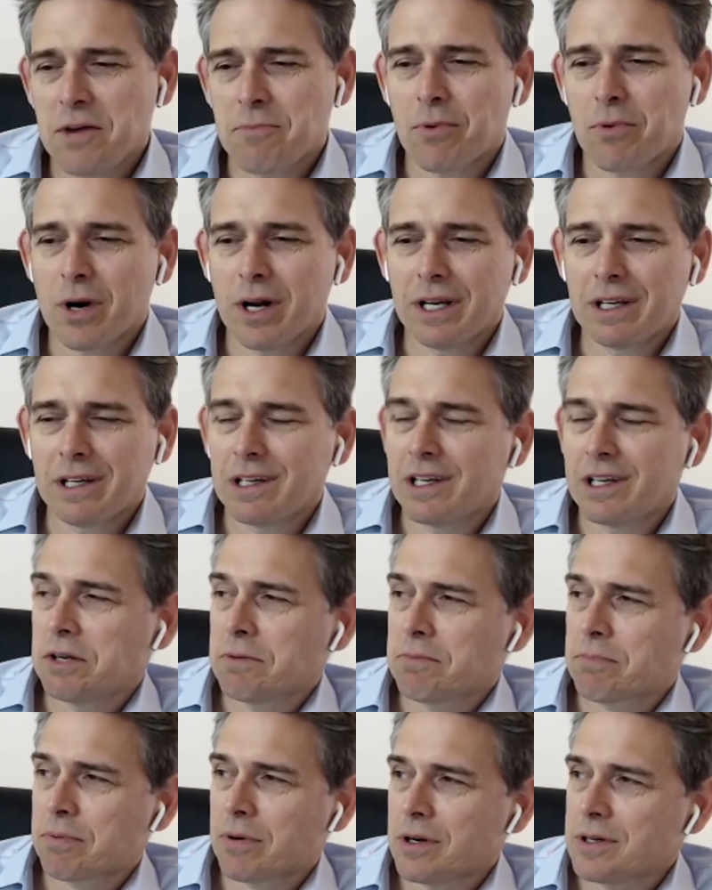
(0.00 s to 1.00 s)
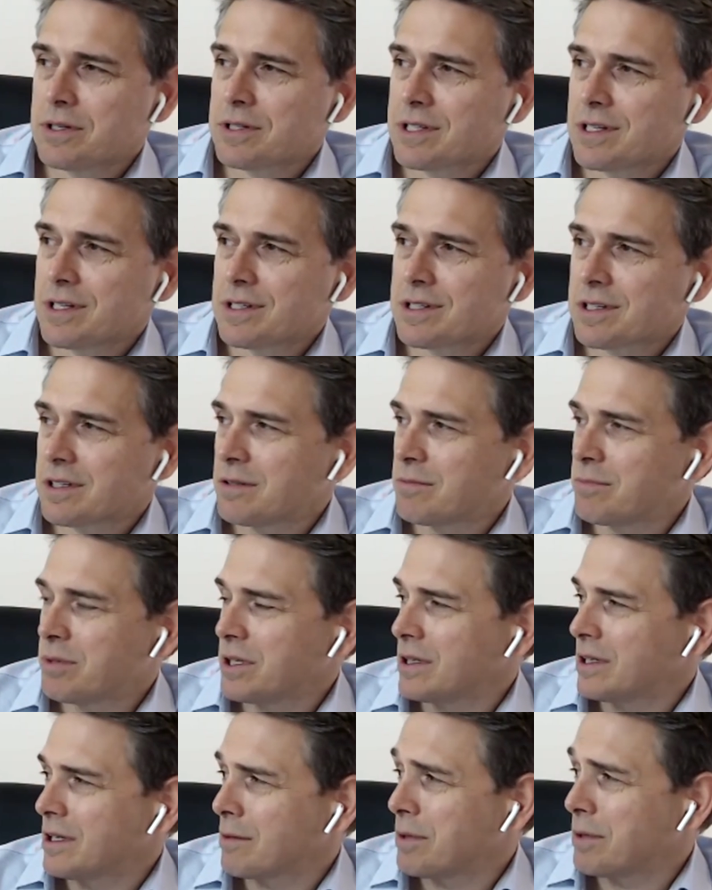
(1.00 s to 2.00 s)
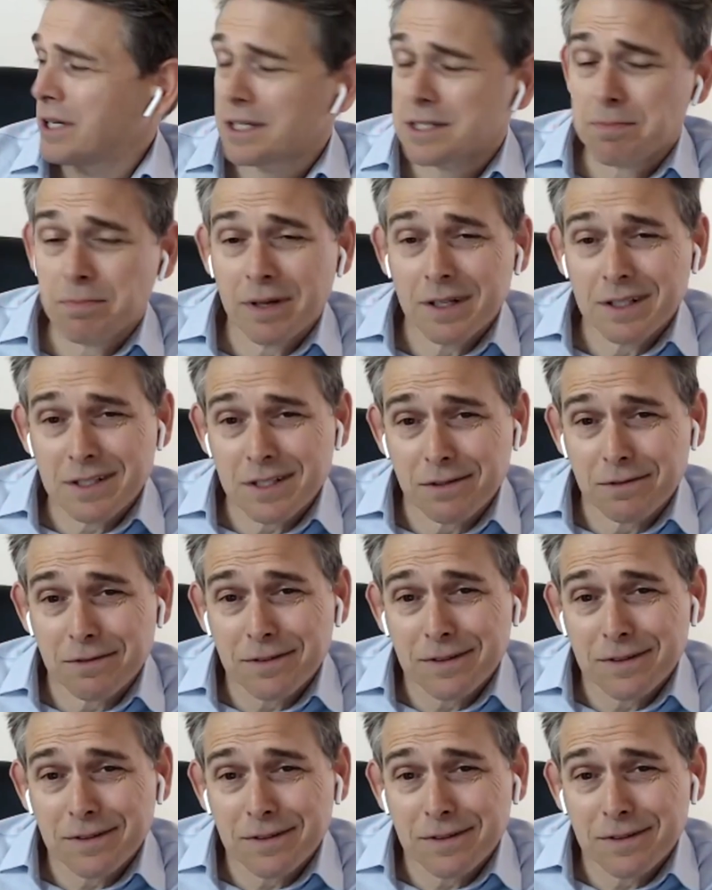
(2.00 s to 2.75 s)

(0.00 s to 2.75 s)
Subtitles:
breaking in process can be a little bit expensive.